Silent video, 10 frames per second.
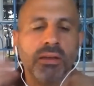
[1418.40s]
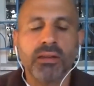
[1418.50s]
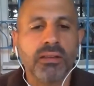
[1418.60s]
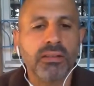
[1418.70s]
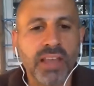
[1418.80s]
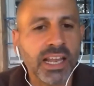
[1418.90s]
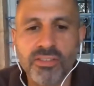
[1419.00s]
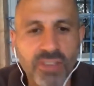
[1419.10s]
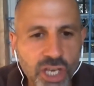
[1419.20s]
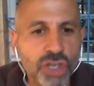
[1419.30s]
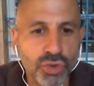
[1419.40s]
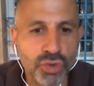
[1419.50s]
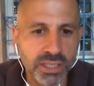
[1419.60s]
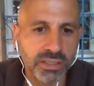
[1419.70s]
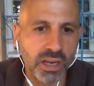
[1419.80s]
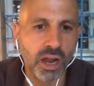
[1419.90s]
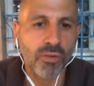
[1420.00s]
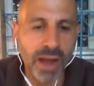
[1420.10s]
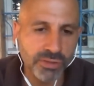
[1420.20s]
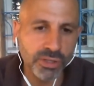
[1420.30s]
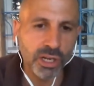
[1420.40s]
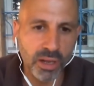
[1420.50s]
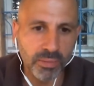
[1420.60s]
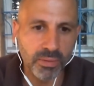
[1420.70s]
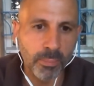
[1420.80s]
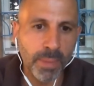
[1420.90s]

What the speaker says: set of interests around a